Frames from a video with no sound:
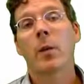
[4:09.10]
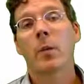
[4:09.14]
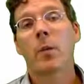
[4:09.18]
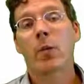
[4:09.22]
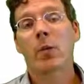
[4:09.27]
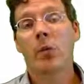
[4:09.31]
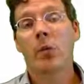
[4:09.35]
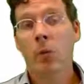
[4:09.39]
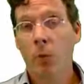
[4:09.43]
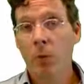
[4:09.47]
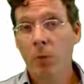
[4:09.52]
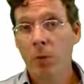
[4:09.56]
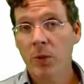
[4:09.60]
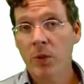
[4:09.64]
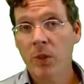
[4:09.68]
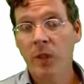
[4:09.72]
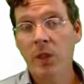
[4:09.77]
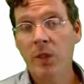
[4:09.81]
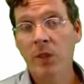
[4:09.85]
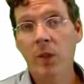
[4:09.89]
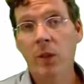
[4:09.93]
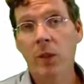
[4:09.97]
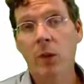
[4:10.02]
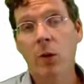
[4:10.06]
So
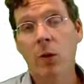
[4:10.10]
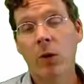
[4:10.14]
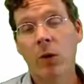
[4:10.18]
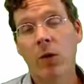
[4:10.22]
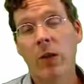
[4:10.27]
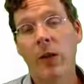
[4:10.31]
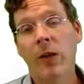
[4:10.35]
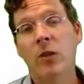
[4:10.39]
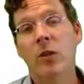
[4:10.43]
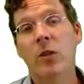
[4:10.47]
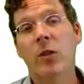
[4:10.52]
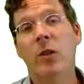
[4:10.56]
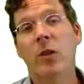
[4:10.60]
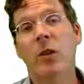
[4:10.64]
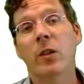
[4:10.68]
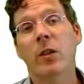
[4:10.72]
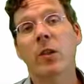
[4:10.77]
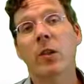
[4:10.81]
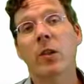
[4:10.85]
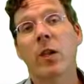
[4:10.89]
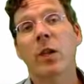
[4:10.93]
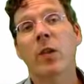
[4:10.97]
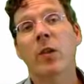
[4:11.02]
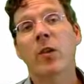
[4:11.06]
particularly correlation,
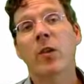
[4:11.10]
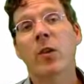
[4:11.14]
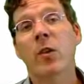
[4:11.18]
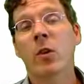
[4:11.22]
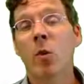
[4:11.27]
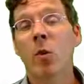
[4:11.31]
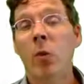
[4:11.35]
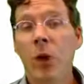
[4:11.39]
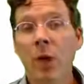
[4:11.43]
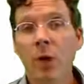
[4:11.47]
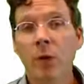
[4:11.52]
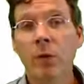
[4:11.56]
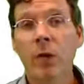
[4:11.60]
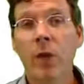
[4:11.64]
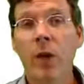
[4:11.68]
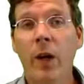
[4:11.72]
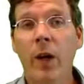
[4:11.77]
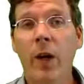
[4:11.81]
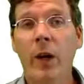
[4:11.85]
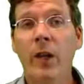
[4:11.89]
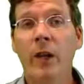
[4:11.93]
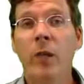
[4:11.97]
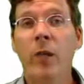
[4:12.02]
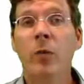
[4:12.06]
to
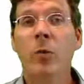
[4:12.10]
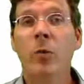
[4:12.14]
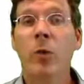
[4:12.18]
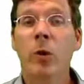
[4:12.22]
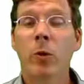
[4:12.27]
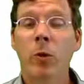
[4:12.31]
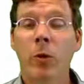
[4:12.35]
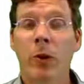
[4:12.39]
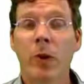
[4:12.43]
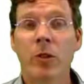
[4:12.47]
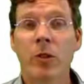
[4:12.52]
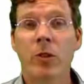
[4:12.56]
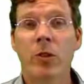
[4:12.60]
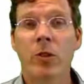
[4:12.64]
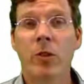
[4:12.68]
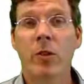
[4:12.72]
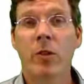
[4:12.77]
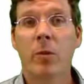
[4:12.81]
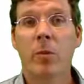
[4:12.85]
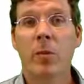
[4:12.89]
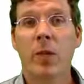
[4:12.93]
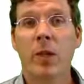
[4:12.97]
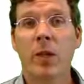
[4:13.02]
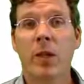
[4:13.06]
quantify regression to the
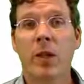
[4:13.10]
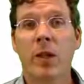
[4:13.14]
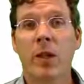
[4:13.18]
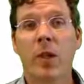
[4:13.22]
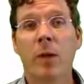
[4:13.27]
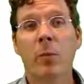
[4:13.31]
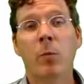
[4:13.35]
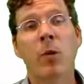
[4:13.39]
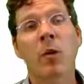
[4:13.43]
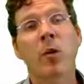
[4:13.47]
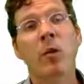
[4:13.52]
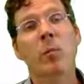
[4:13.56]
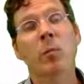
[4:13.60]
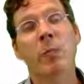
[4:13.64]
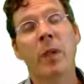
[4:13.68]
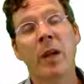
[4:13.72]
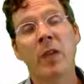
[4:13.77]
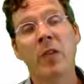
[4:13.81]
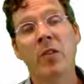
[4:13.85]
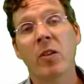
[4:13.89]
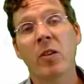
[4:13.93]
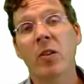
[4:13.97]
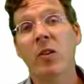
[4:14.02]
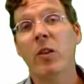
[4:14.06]
mean. And we're going to
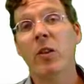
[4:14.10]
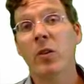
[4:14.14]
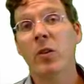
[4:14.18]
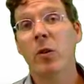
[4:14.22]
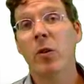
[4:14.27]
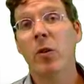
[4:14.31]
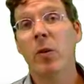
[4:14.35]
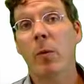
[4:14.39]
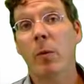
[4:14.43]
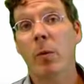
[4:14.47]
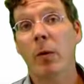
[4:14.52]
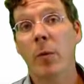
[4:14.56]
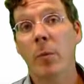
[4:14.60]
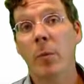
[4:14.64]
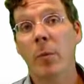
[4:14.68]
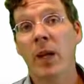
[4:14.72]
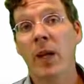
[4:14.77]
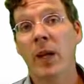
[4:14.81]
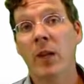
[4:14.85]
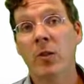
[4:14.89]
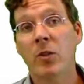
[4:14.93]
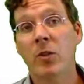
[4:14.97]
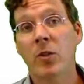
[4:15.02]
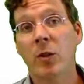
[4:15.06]
basically do it with a
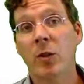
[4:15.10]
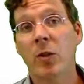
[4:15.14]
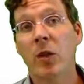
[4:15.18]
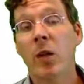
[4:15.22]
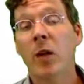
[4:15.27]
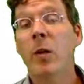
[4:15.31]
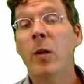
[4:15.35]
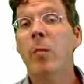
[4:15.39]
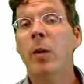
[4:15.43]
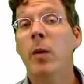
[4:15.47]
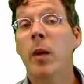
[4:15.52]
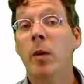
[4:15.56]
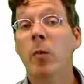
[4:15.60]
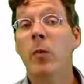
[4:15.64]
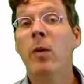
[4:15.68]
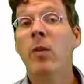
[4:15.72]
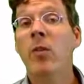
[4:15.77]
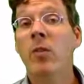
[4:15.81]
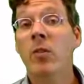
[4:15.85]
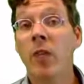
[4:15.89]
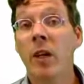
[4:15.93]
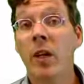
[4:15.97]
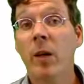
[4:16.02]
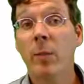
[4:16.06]
picture, but I want to
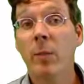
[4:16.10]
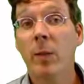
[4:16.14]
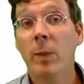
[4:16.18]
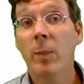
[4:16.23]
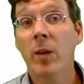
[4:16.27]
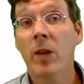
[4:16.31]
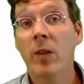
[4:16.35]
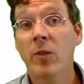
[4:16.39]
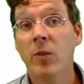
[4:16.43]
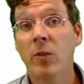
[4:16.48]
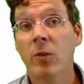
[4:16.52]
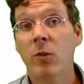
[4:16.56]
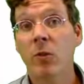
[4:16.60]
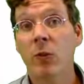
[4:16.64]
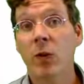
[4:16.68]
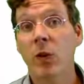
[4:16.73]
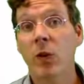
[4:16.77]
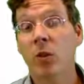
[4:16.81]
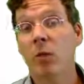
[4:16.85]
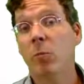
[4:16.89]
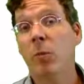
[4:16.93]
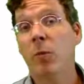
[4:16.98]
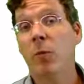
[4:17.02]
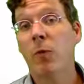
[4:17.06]
set up the picture
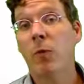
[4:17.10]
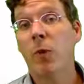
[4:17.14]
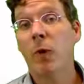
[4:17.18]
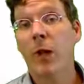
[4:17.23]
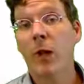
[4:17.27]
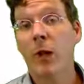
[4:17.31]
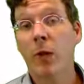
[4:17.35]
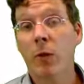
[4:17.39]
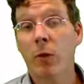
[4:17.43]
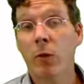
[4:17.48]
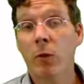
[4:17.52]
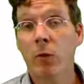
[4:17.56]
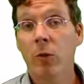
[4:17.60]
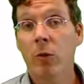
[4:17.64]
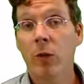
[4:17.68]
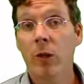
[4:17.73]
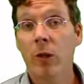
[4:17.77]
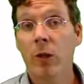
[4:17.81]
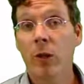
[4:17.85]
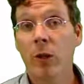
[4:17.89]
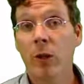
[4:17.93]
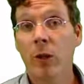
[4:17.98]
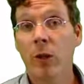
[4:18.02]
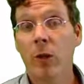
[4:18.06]
first before I go through the
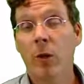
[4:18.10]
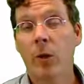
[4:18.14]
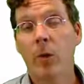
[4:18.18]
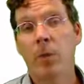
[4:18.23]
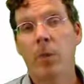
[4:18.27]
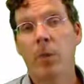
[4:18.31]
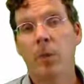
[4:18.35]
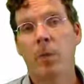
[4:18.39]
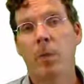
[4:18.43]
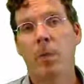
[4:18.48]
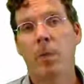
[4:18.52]
R code.